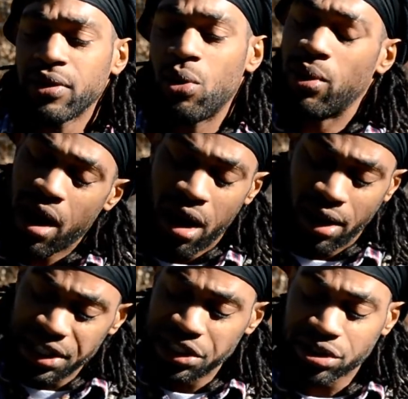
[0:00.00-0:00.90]
with
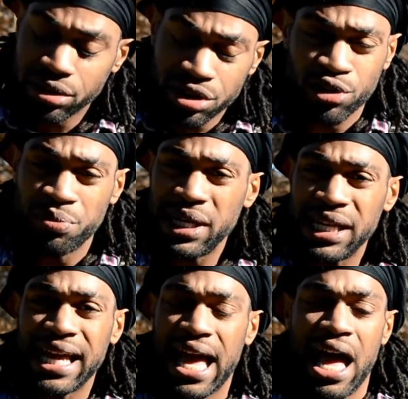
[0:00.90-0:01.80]
all these social
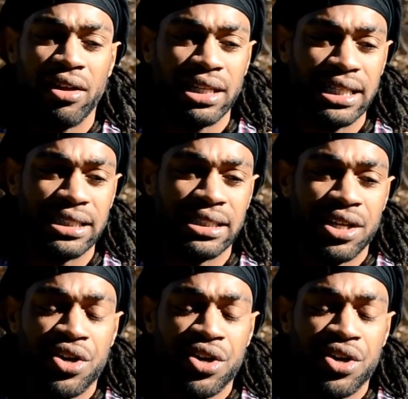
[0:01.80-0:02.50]
media outlets,